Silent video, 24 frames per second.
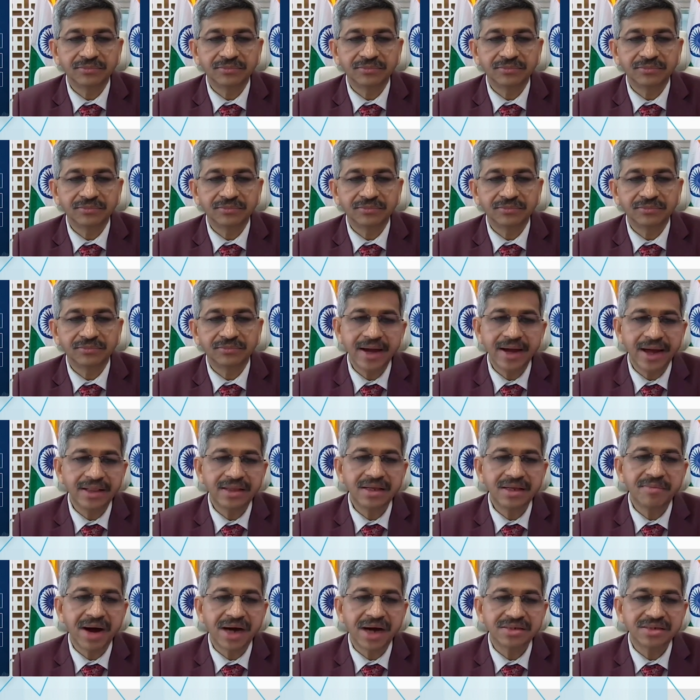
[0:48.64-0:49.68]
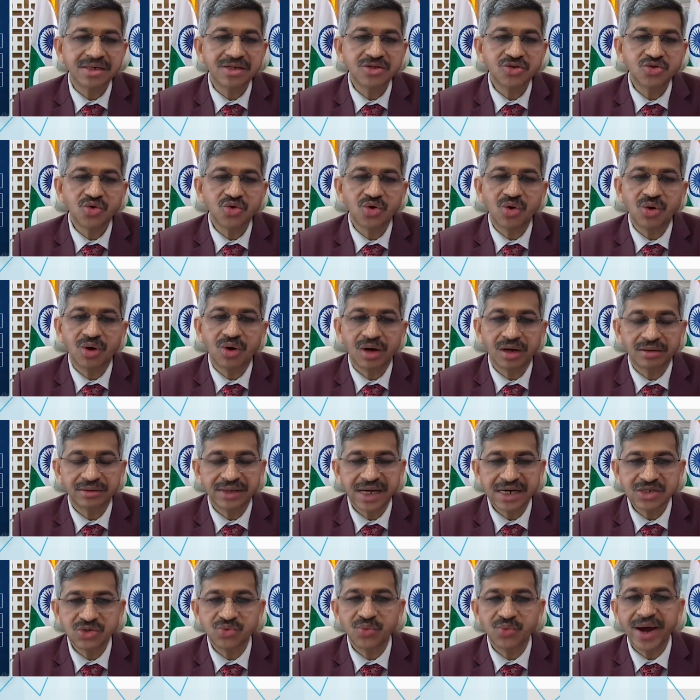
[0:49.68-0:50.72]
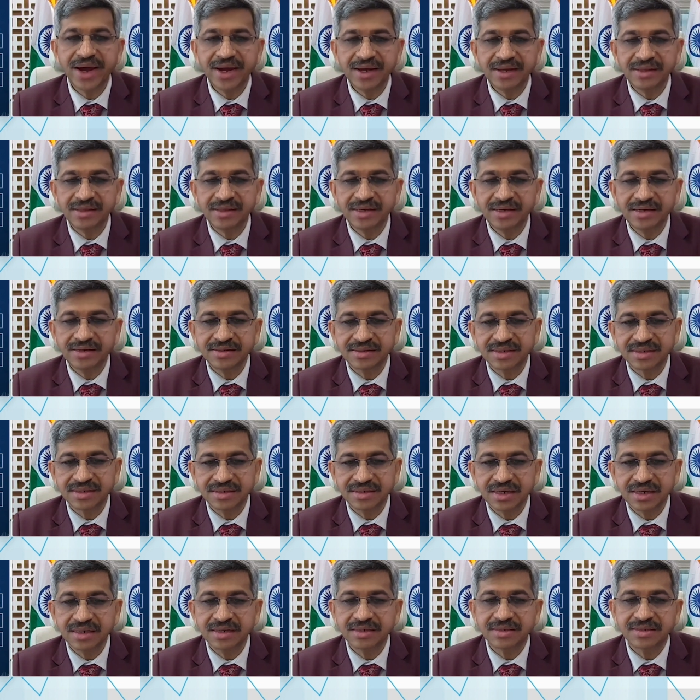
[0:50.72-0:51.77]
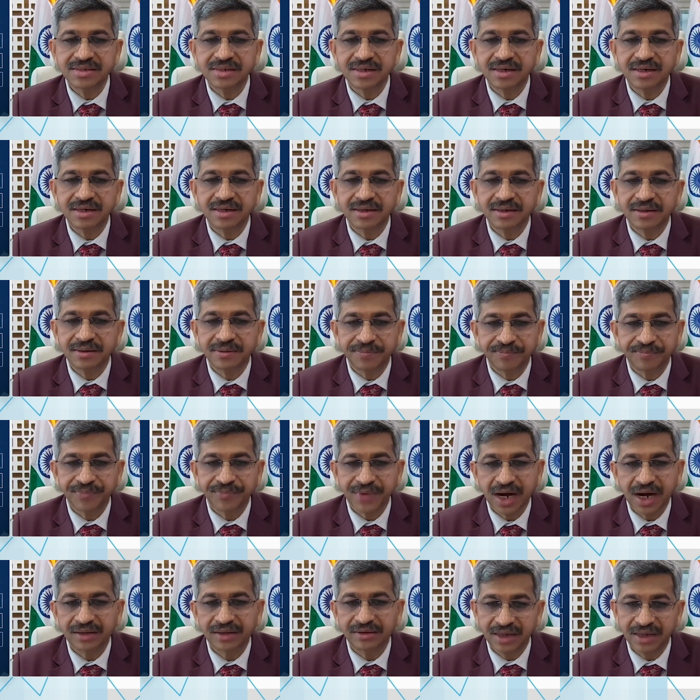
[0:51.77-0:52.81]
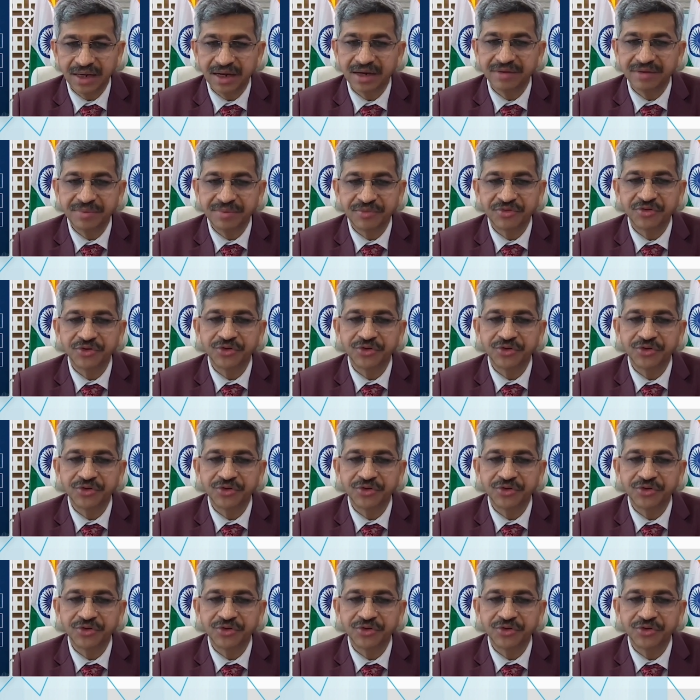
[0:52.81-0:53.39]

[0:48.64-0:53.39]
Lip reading: carrying healthy margins. So that's why these results are there before